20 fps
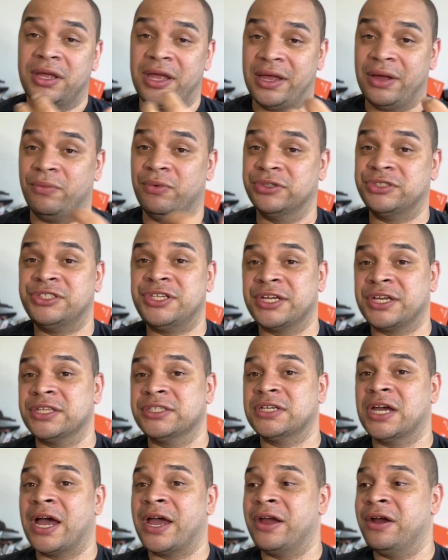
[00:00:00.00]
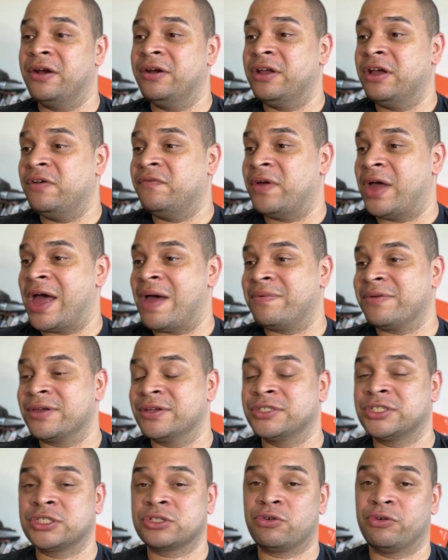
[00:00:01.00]
was sick and tired of having a
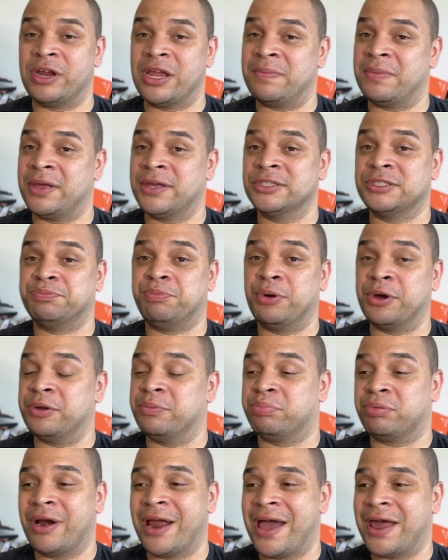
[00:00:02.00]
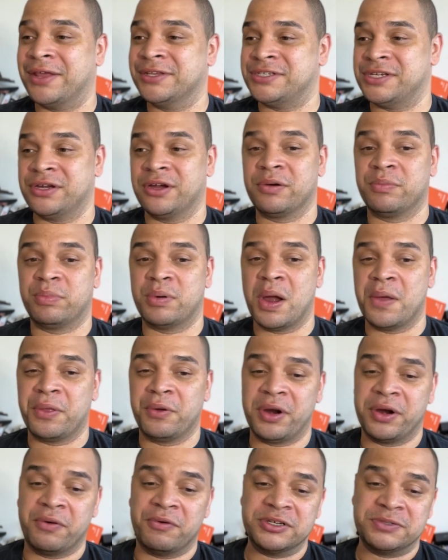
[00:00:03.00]
screaming spoiled brat as a younger brother
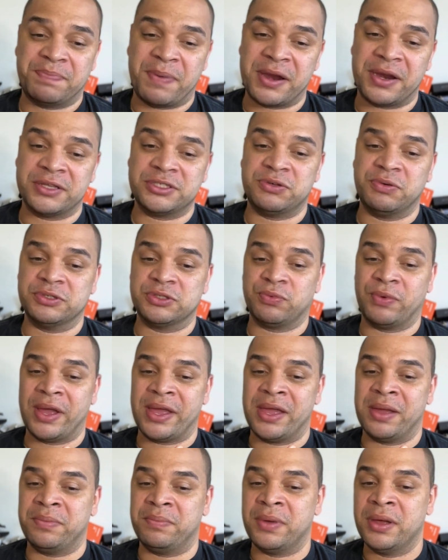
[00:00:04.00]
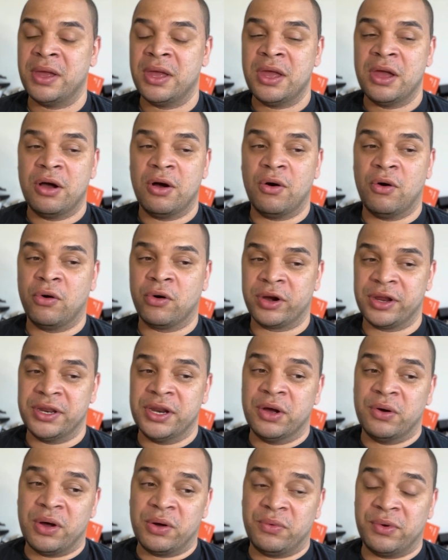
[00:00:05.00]
and always bending to his whim, or
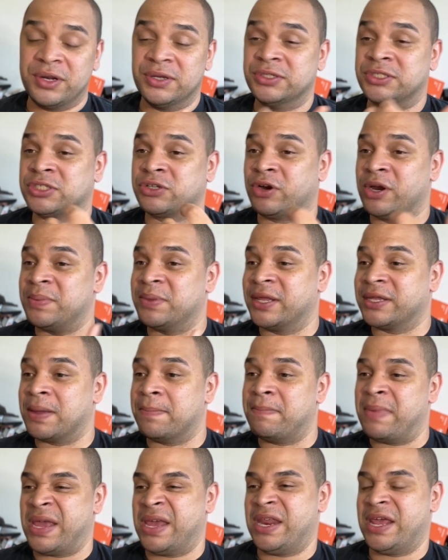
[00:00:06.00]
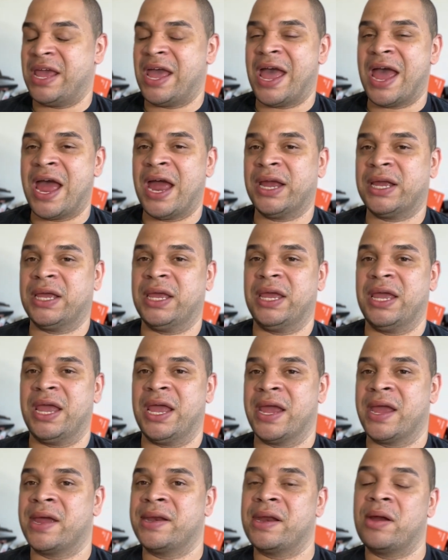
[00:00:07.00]
when he's screaming like a maniac
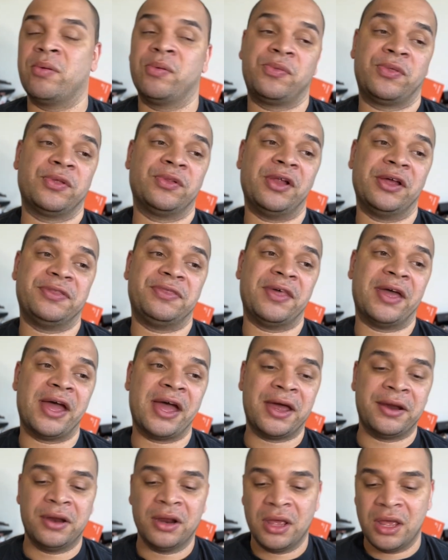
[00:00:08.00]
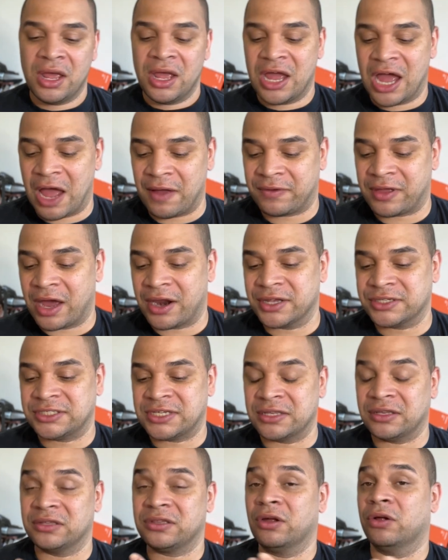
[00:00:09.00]
and everything like that. I've kind of
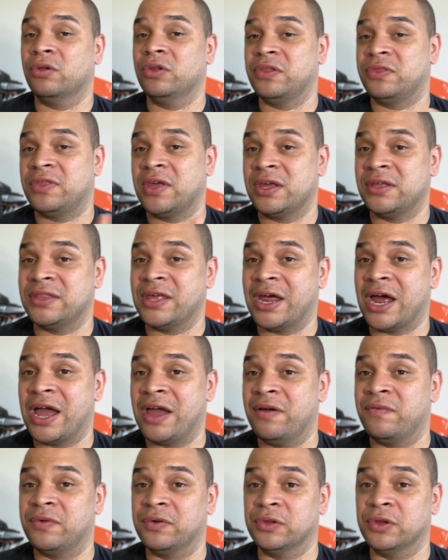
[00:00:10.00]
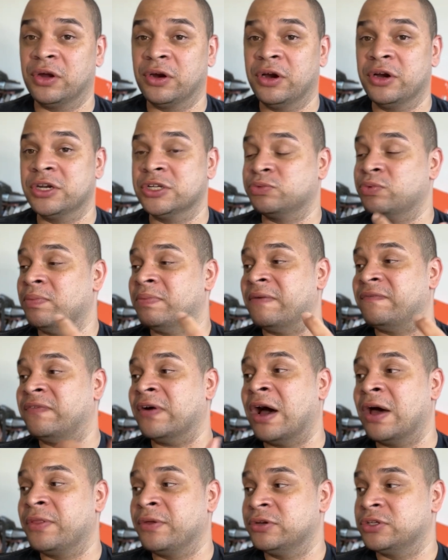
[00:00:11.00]
said, like, the only thing that I ever learned is what my
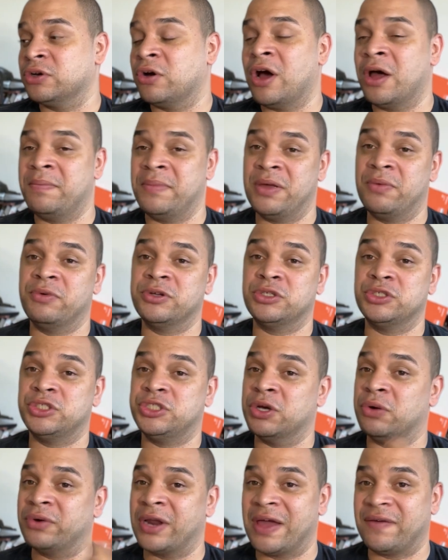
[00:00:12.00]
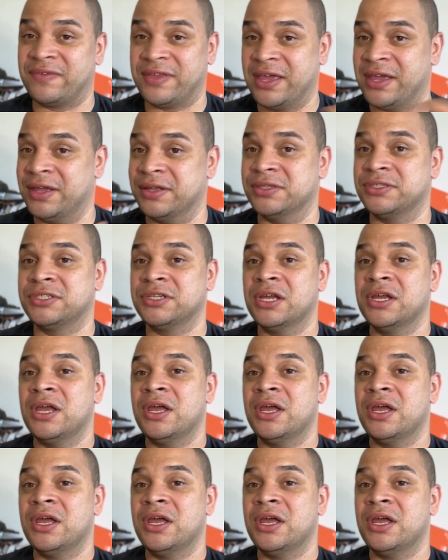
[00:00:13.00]
father taught me, which is don't have kids.